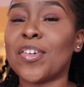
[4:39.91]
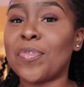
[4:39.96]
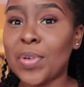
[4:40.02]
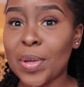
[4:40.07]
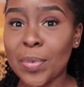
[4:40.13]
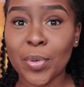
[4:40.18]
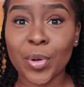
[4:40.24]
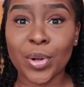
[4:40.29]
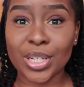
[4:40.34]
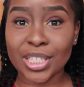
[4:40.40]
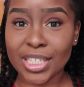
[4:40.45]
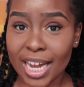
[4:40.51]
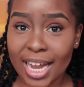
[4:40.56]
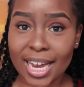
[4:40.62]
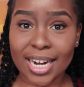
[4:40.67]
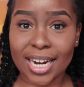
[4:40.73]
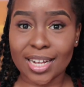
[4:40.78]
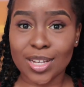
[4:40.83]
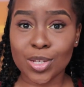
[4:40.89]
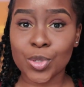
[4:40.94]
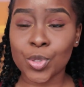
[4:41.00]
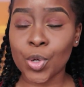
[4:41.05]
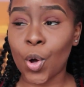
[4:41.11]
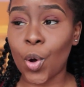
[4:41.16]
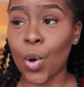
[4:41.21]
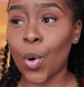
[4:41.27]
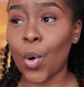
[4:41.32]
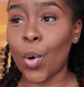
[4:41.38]
of people in China,
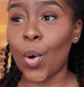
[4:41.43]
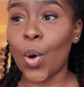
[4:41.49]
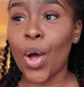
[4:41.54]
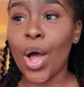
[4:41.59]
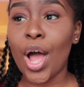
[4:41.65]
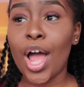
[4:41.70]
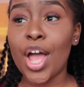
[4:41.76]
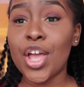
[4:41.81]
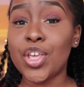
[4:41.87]
so